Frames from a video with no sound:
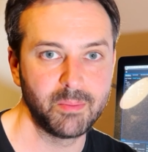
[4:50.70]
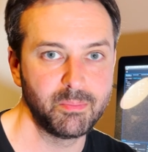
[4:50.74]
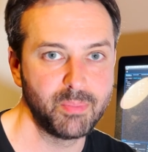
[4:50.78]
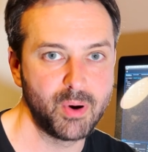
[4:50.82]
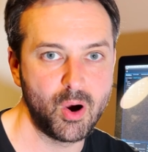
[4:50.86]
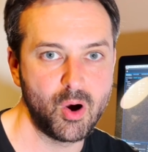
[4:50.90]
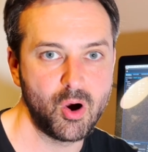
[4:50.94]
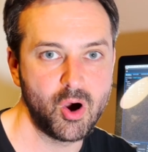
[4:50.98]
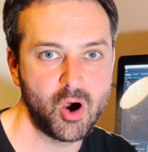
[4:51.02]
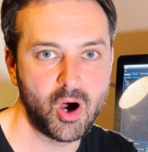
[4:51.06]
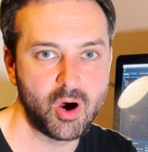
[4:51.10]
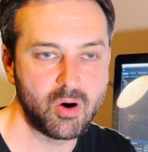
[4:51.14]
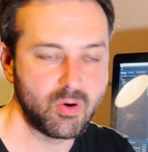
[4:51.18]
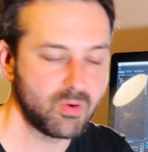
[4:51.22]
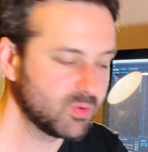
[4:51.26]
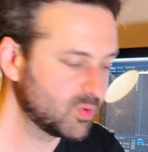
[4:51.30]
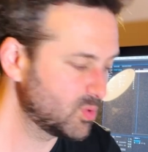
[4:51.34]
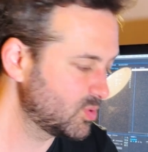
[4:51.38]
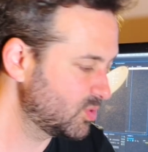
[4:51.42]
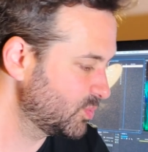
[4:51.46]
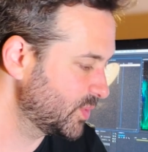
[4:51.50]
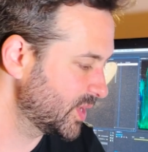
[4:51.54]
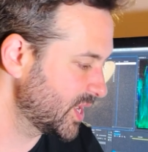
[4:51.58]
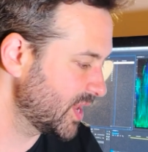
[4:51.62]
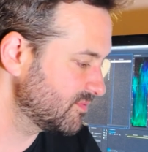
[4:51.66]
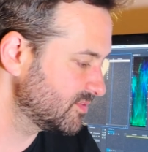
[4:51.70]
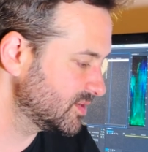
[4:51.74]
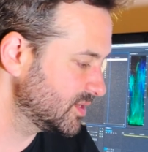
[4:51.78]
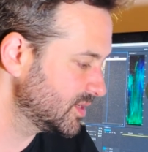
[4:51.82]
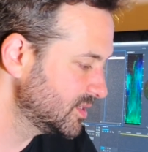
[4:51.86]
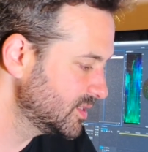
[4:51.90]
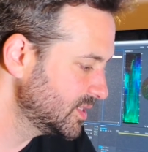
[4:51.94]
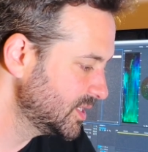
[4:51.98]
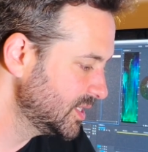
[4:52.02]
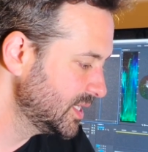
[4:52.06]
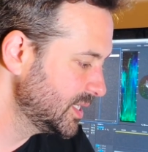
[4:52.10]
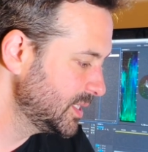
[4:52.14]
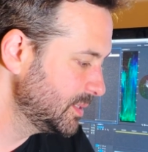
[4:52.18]
a pothole or whatever.
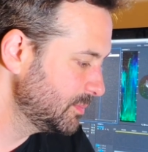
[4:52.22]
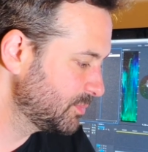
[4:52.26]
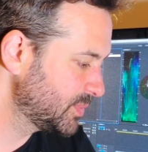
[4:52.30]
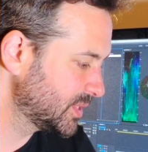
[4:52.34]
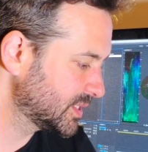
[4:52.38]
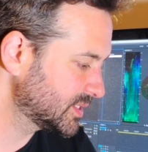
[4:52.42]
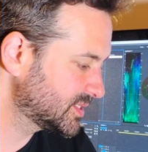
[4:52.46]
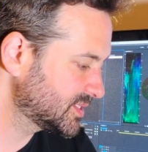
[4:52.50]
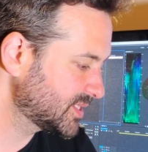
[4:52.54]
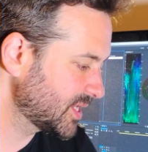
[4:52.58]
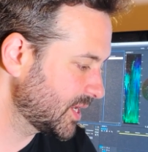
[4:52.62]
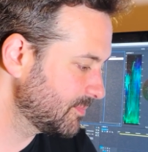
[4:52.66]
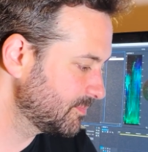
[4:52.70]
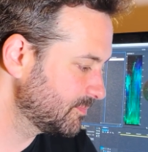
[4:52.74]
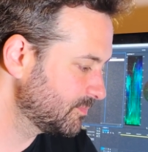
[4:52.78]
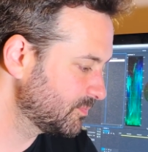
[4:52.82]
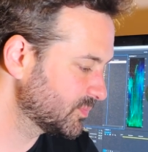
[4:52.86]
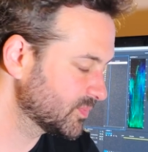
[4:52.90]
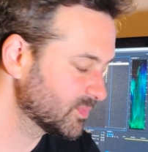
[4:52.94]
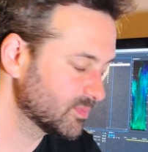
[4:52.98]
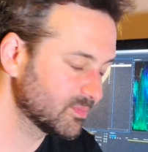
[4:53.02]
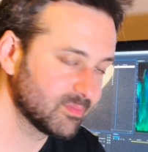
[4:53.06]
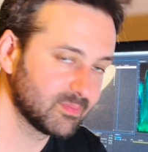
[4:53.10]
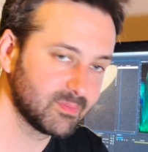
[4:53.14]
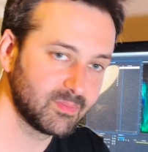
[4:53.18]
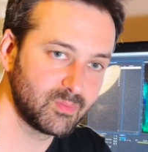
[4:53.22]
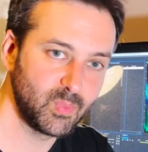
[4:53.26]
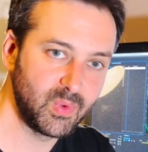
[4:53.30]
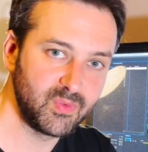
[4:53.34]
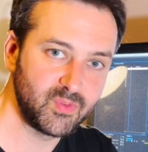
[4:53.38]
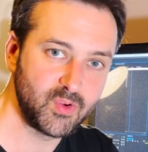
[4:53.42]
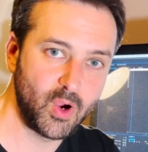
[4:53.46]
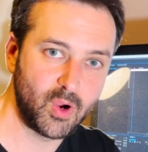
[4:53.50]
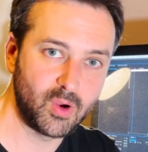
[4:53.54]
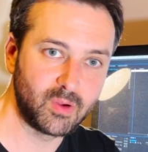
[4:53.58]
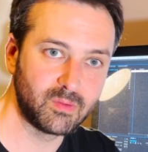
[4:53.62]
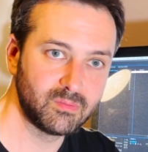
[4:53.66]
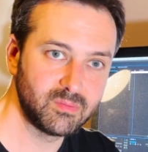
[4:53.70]
But we've
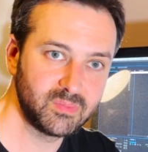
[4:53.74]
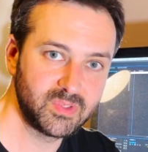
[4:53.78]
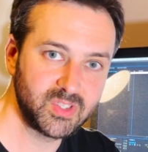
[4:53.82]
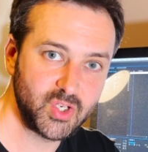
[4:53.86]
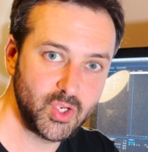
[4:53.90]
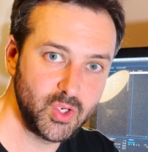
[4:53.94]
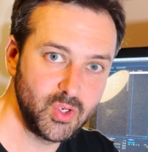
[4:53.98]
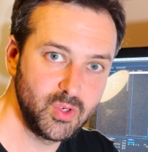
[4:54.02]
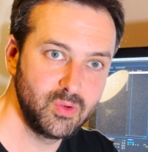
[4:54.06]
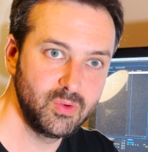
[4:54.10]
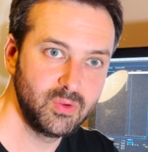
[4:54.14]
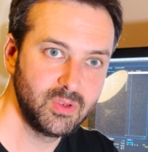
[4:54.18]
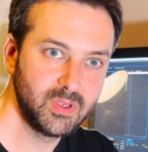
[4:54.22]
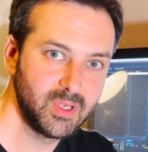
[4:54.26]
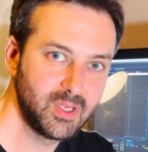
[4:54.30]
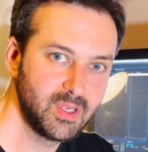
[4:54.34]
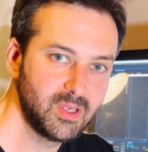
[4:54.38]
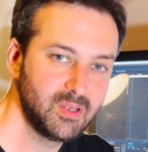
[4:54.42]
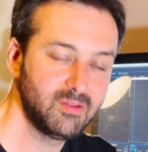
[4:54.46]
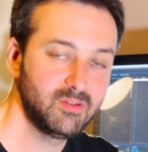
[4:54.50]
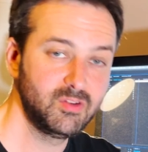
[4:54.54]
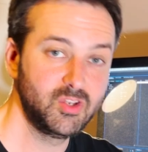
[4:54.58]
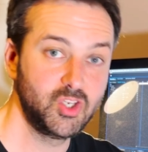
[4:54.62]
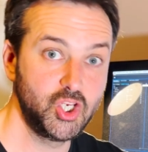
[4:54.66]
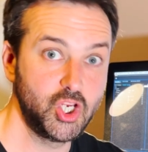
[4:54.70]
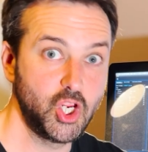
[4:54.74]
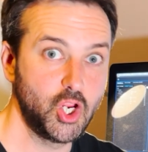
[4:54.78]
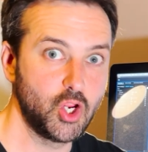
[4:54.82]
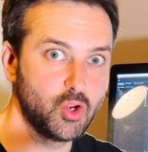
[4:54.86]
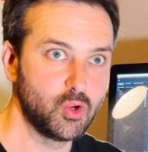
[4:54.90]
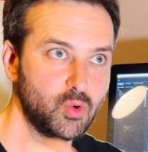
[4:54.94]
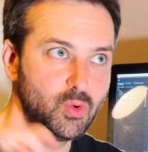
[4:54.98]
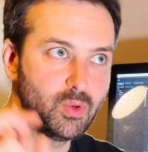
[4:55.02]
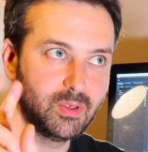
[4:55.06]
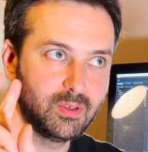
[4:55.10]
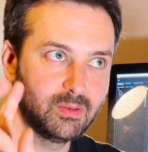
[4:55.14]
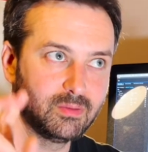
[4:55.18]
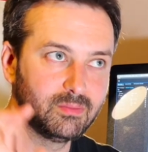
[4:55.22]
got two
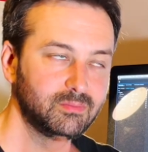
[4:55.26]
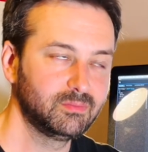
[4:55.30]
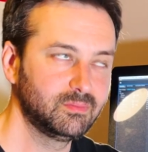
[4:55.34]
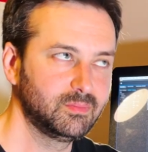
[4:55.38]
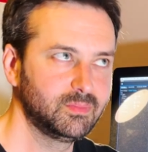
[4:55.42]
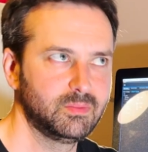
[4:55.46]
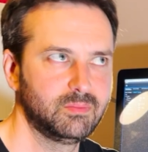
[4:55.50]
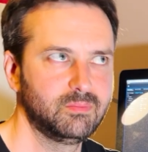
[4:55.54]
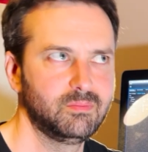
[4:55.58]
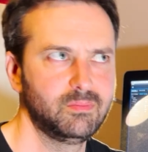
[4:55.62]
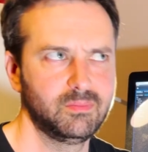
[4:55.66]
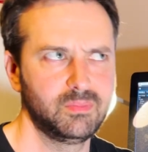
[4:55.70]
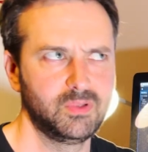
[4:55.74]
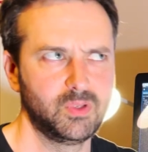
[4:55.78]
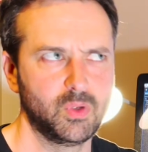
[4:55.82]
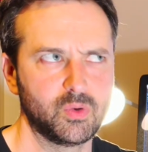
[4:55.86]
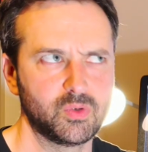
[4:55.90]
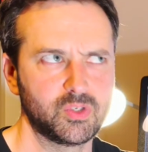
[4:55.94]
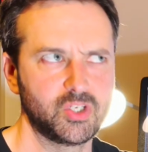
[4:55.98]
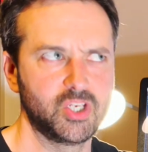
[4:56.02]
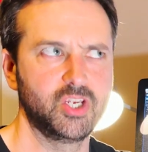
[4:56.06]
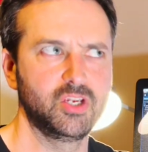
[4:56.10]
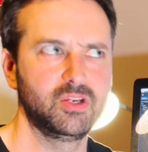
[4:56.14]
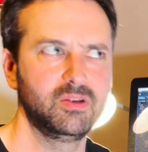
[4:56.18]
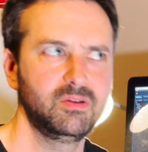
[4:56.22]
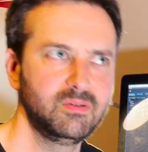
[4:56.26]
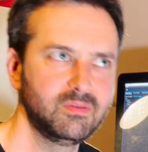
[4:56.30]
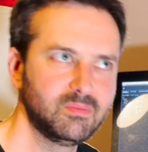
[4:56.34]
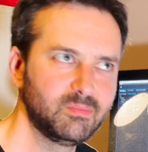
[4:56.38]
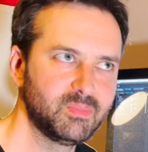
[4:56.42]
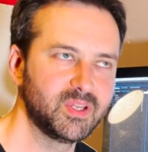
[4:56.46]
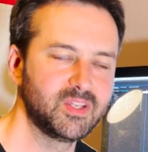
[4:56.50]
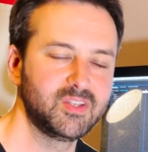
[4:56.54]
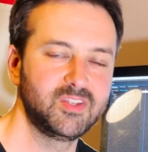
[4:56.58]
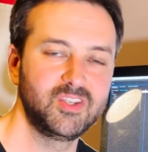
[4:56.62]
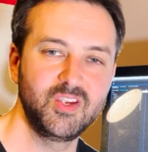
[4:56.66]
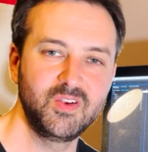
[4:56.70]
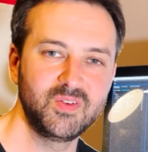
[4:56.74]
new, not new,
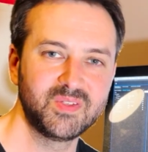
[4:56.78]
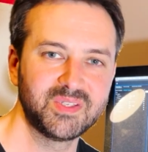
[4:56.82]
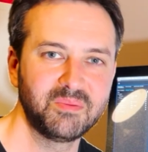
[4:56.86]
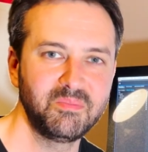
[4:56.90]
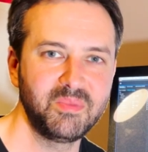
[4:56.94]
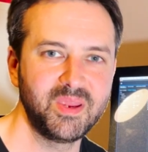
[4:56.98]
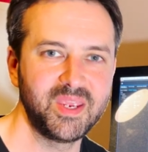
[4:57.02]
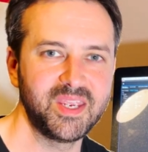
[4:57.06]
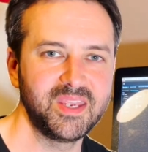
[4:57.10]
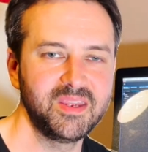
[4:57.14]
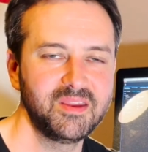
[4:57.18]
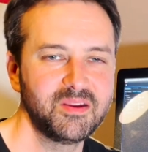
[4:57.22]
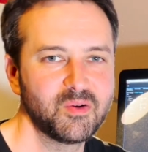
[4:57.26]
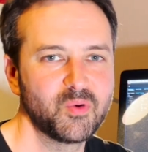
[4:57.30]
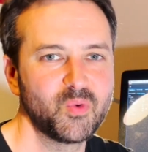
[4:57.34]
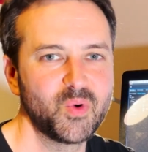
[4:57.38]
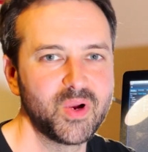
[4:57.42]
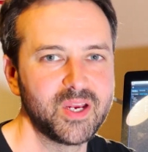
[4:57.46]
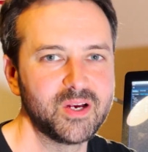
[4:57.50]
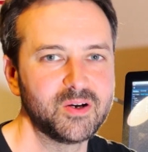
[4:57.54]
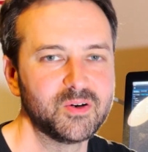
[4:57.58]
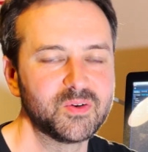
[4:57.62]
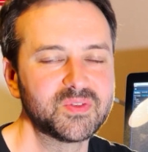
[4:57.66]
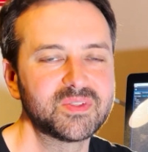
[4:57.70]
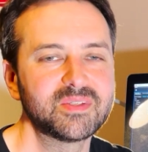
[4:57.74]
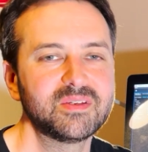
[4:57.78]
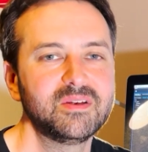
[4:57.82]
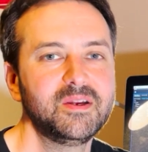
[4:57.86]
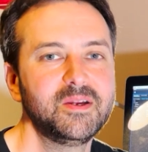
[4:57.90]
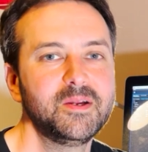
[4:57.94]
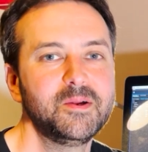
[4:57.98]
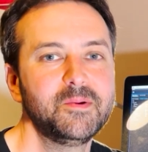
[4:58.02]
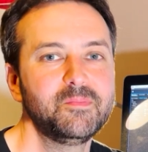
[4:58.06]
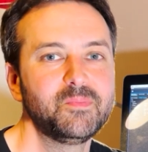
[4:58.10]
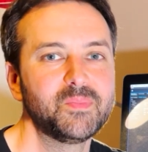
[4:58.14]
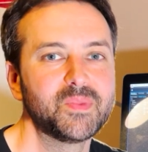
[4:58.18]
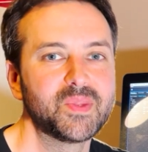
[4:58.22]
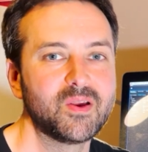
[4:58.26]
but new to me wheels
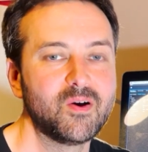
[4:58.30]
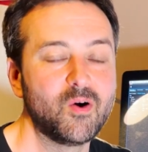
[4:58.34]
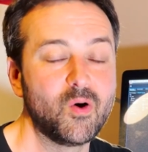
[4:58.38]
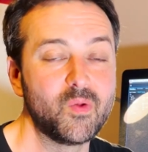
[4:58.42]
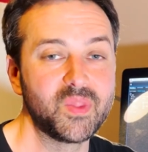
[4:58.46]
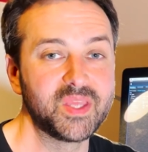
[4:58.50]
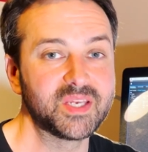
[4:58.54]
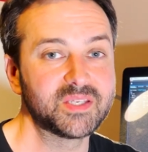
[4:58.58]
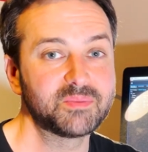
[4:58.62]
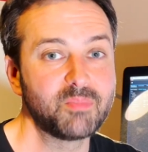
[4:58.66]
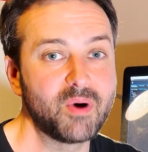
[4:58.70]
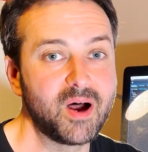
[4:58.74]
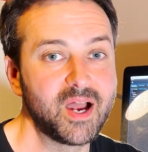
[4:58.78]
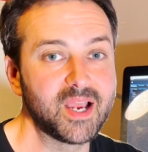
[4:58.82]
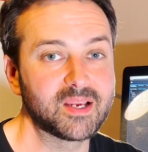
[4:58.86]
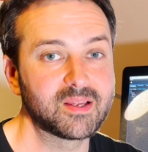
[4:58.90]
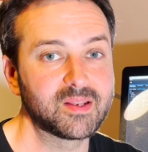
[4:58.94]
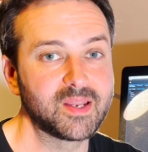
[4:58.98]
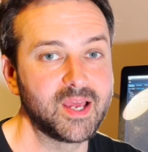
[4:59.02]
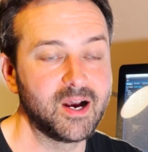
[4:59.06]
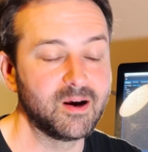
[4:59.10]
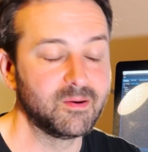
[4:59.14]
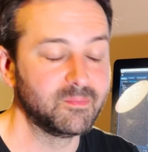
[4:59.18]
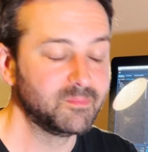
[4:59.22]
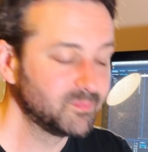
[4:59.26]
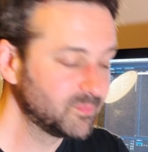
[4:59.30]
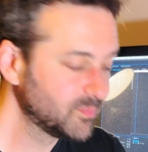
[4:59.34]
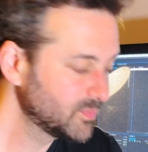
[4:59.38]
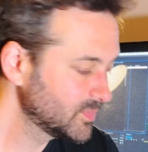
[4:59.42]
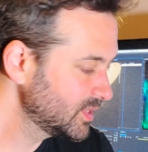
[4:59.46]
on this bike now.